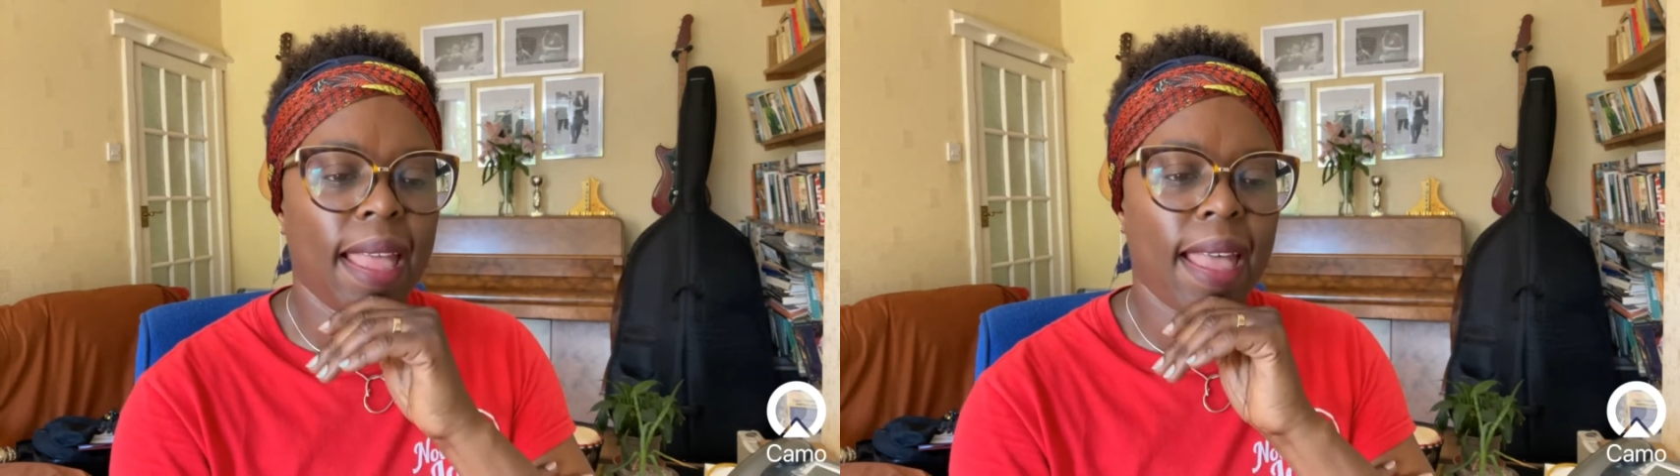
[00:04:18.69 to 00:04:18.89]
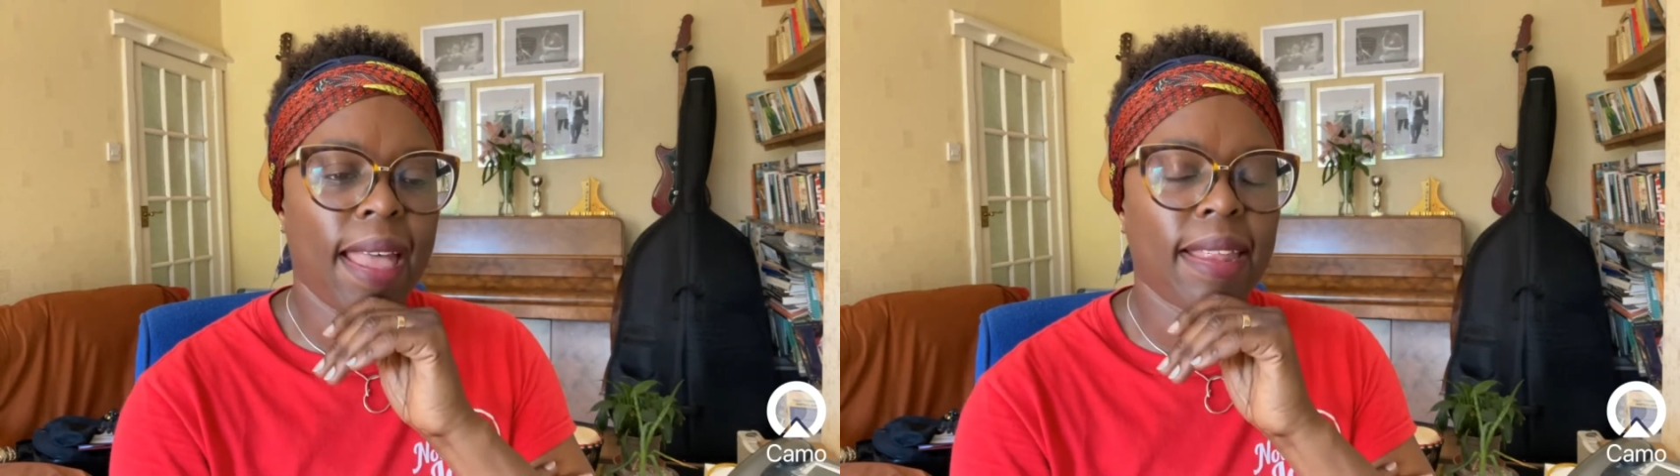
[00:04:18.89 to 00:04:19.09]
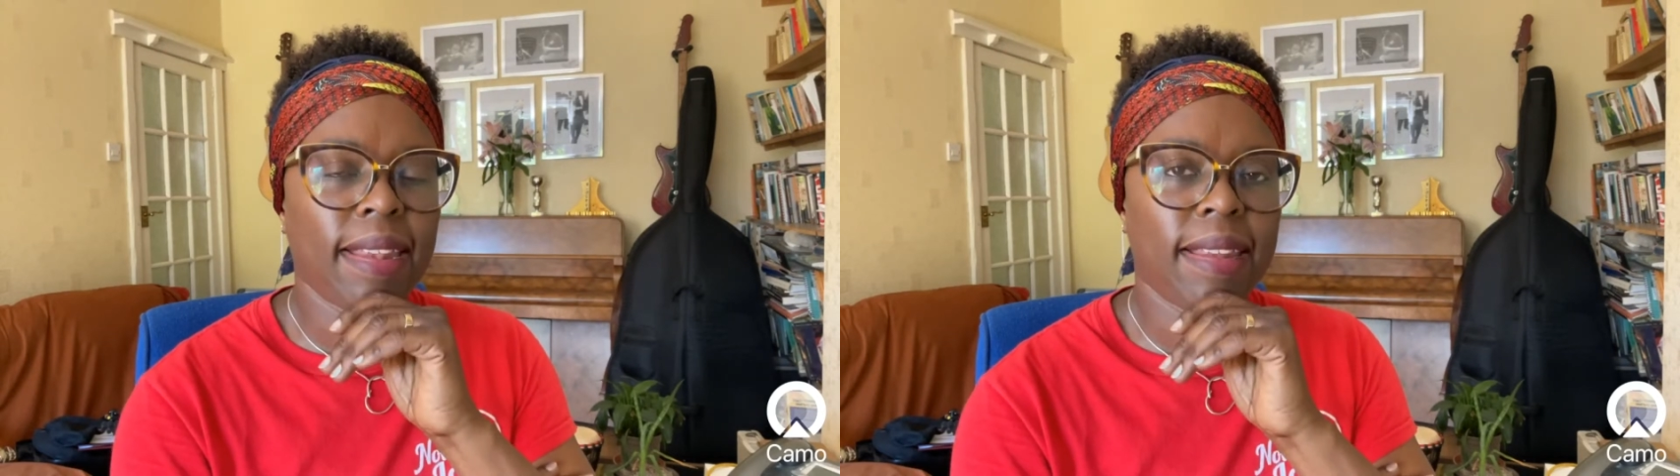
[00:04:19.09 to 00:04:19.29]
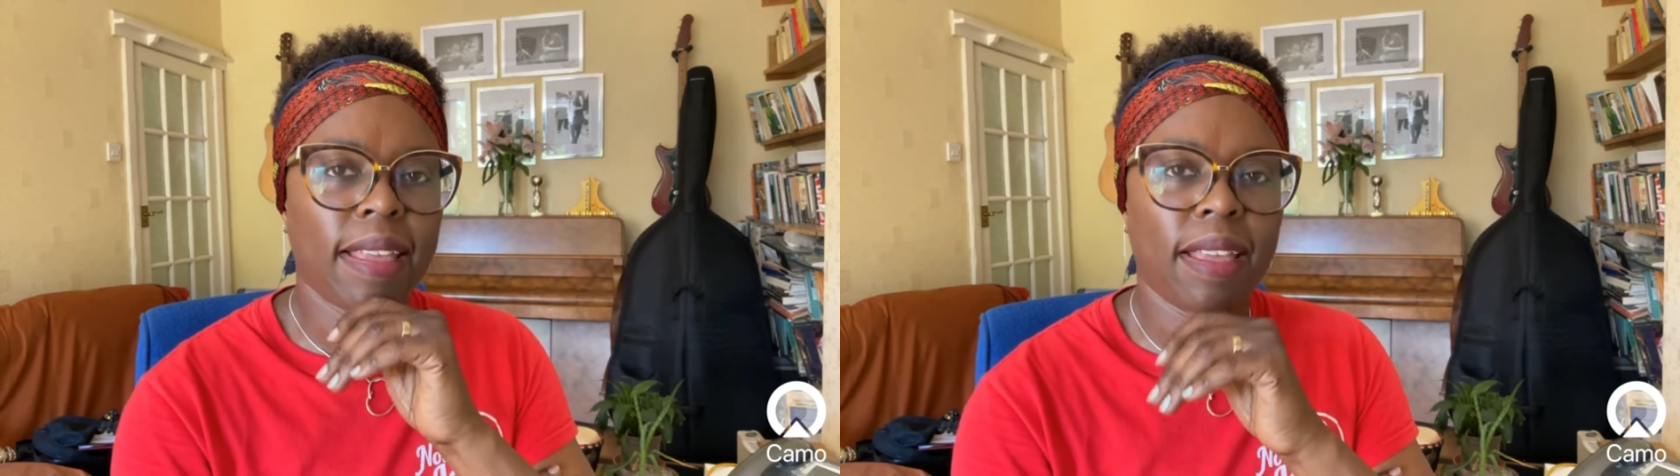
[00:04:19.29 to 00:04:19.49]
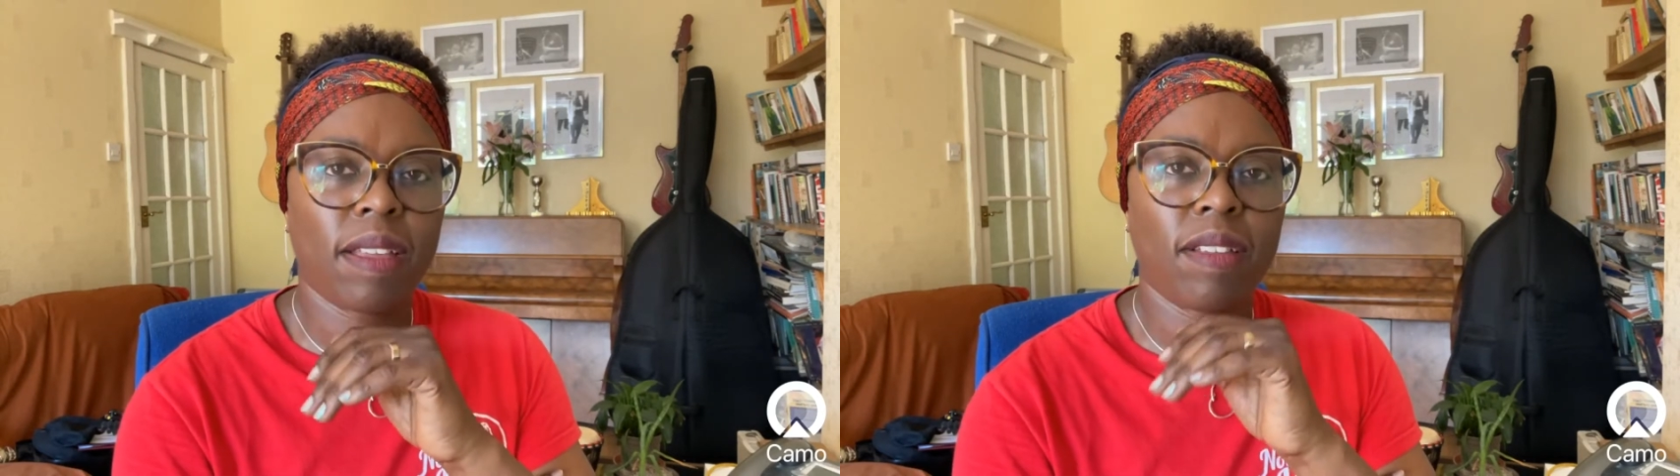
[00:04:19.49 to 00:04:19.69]
and
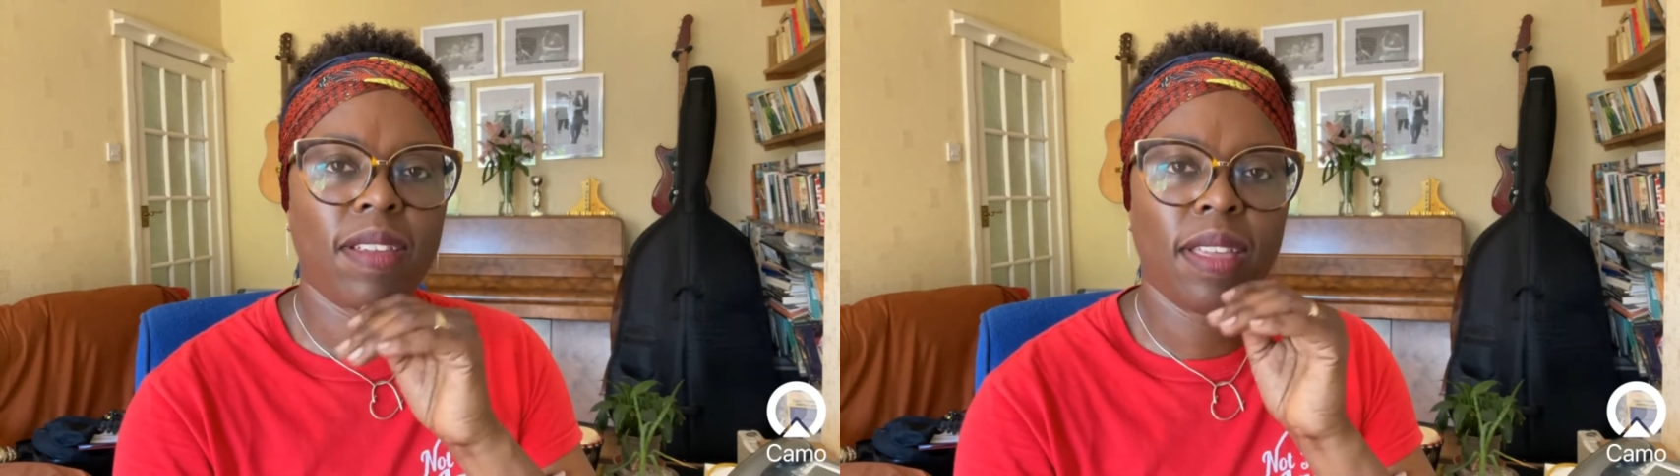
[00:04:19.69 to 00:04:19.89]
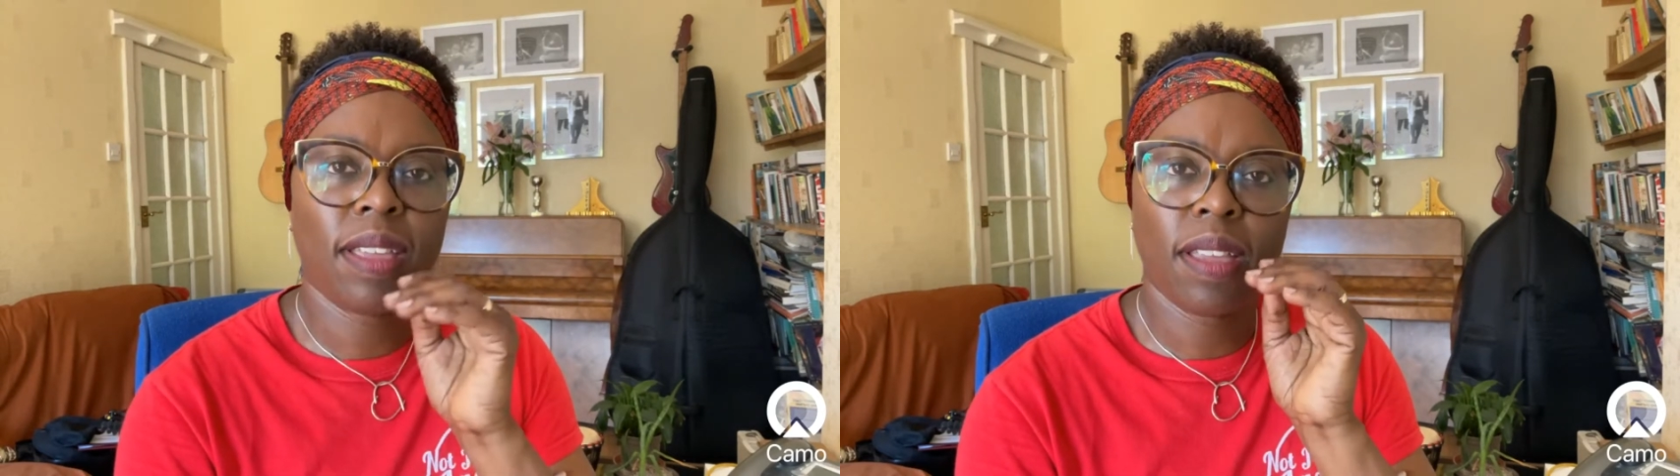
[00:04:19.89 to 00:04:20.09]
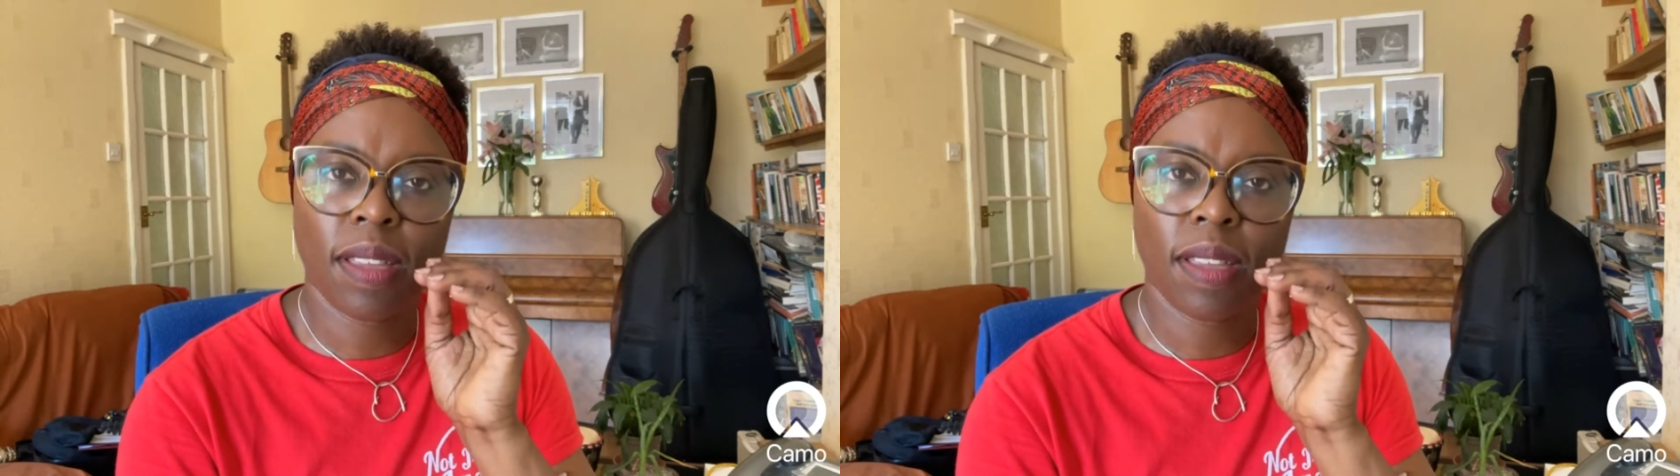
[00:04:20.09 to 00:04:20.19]
she